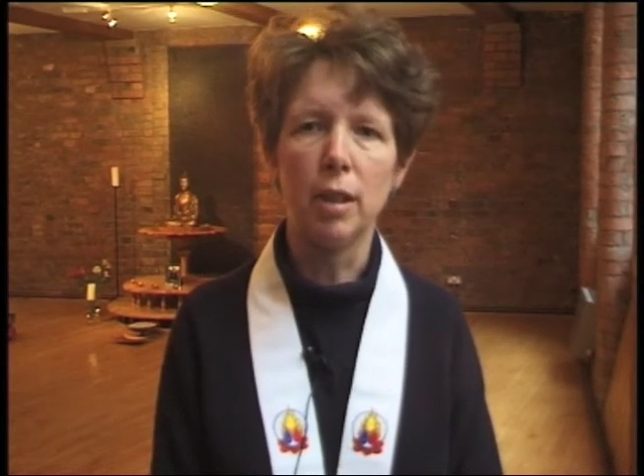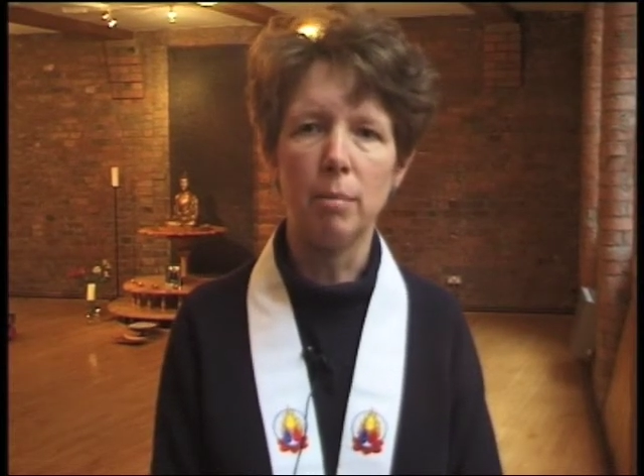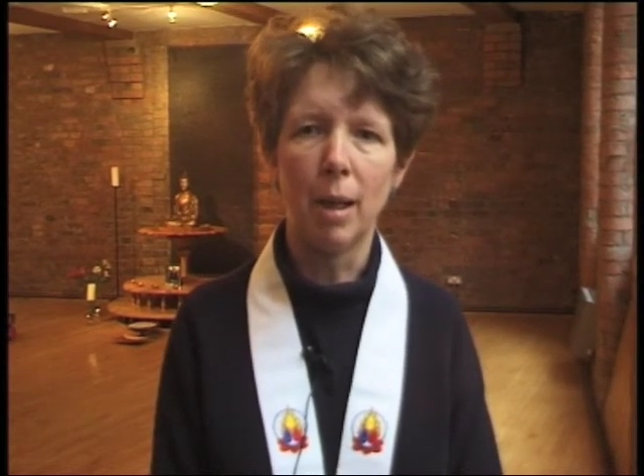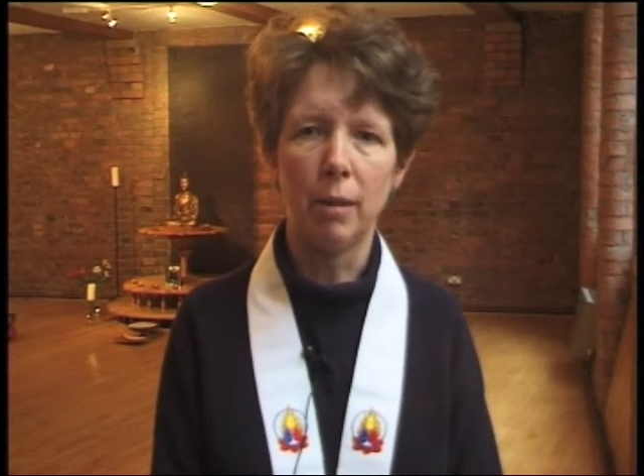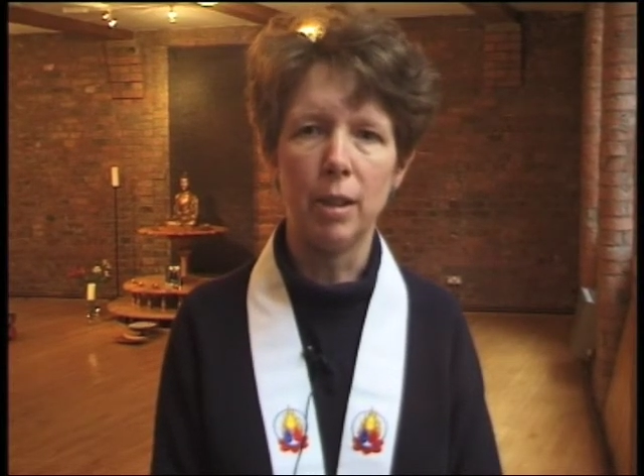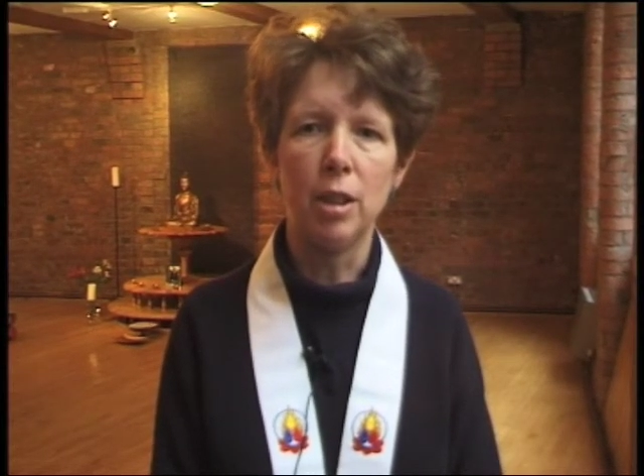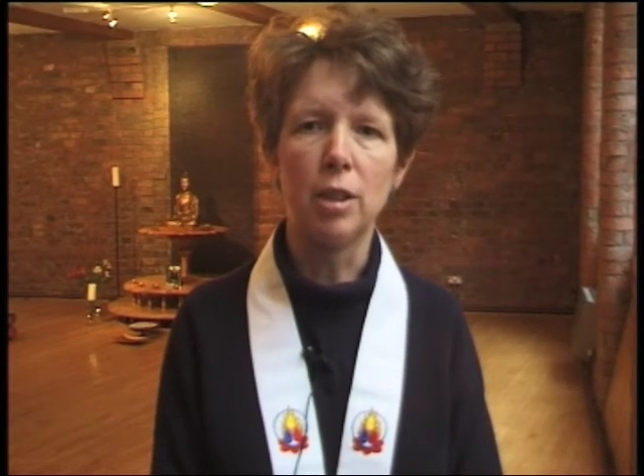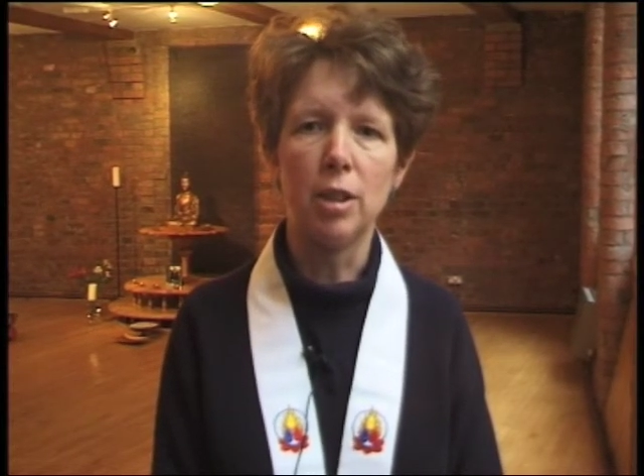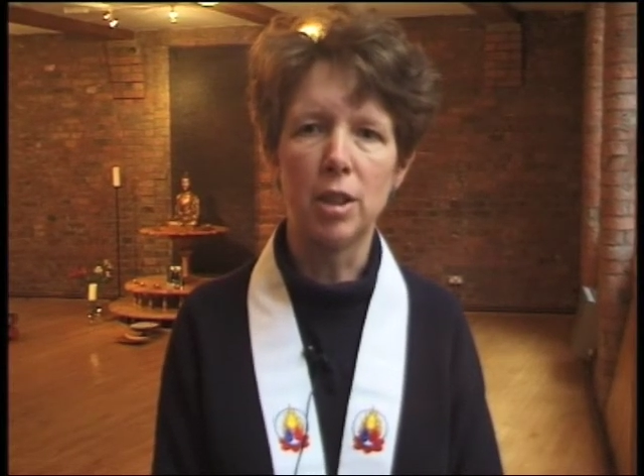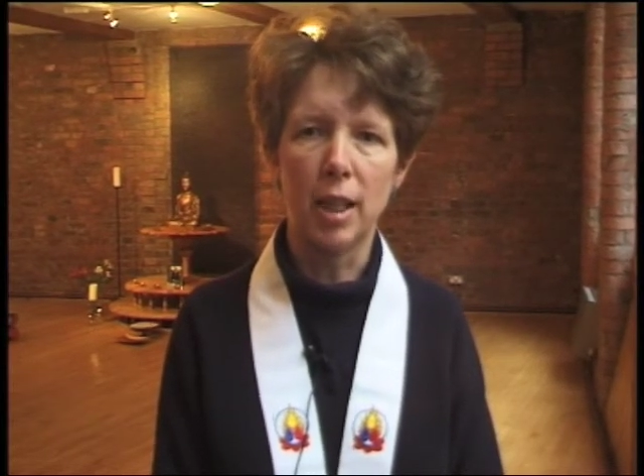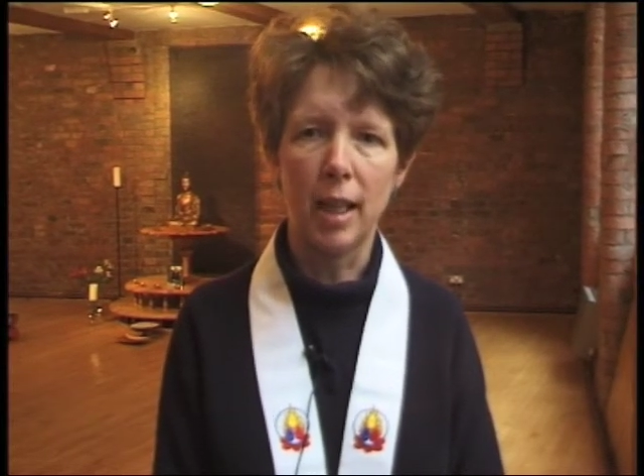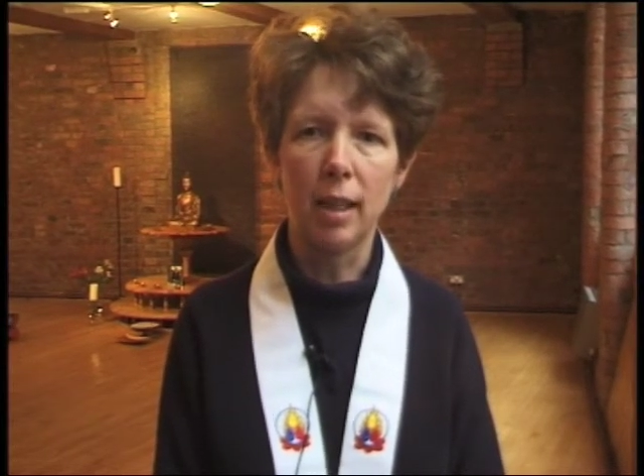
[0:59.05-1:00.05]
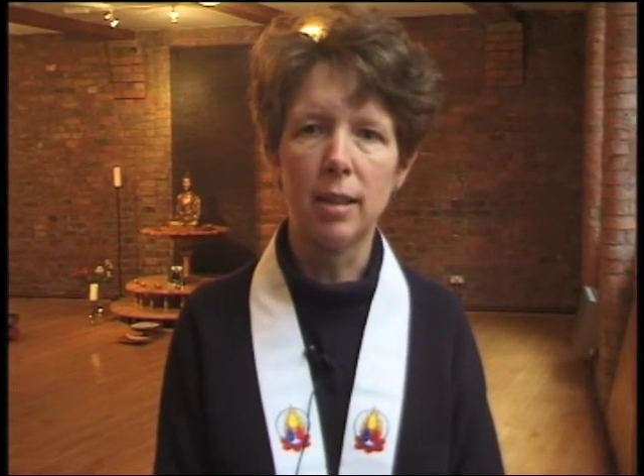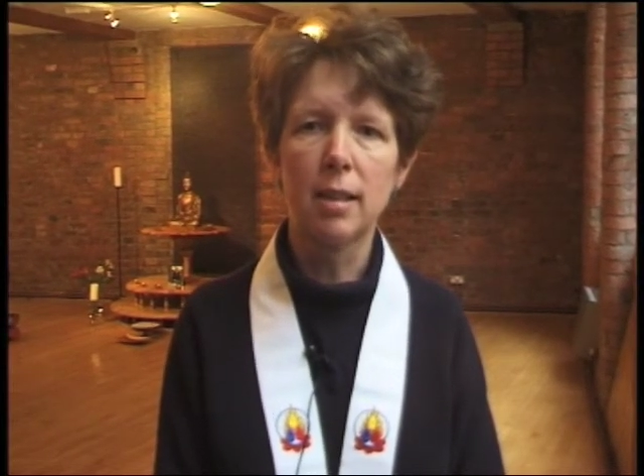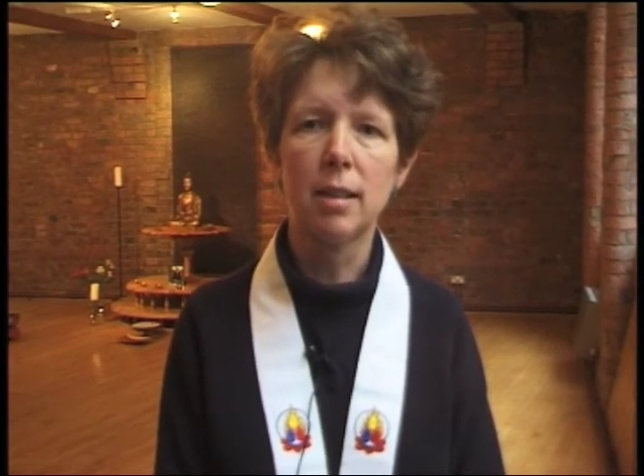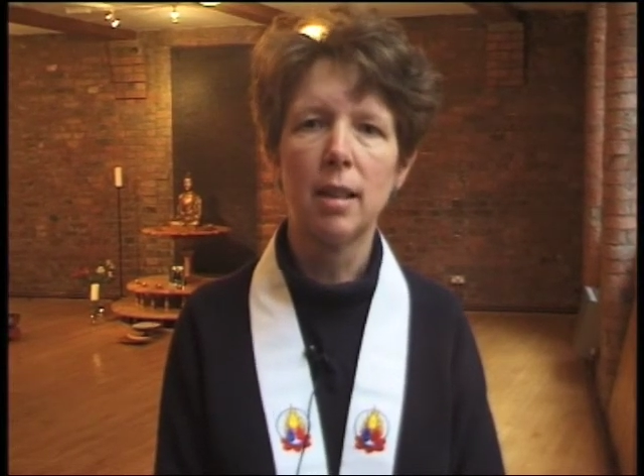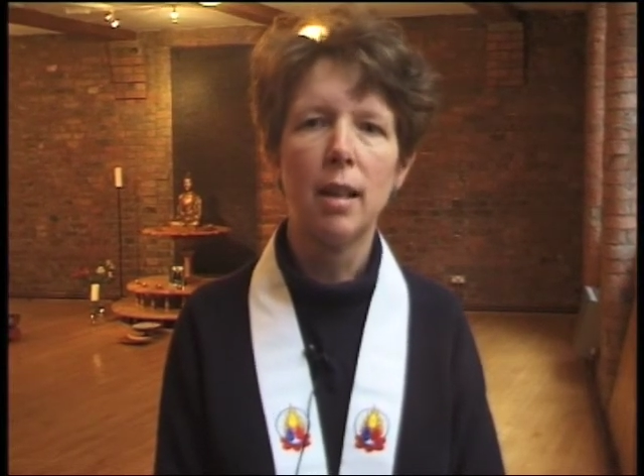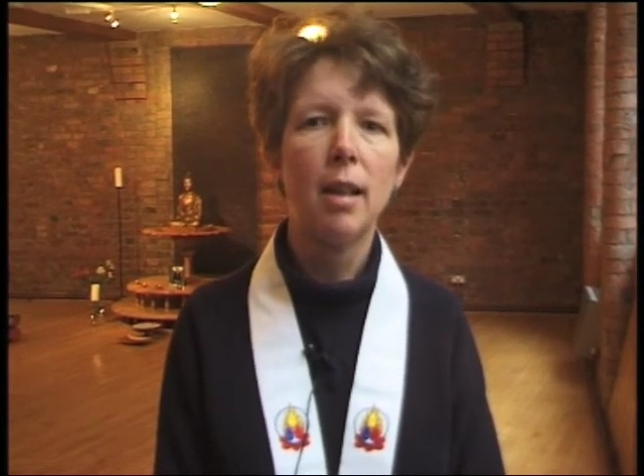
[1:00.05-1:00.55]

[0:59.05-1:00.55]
and marriage and sex